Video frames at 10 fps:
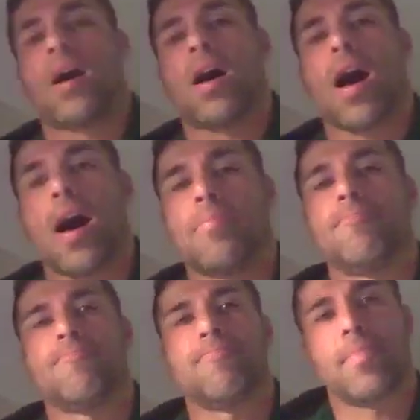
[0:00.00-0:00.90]
Um,
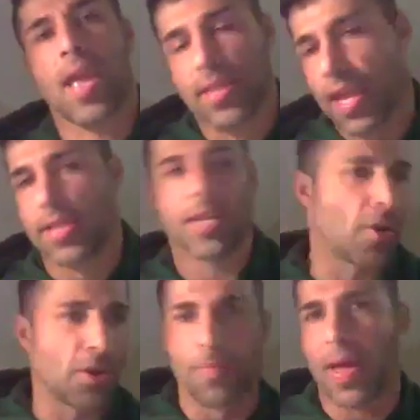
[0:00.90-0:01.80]
And then,
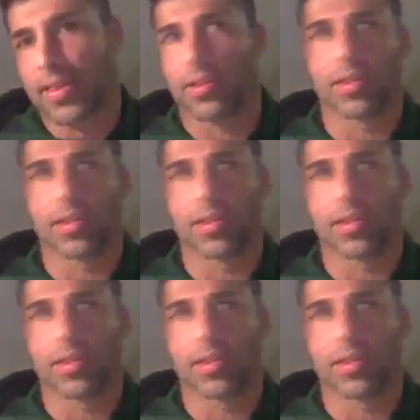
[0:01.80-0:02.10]
you've been there a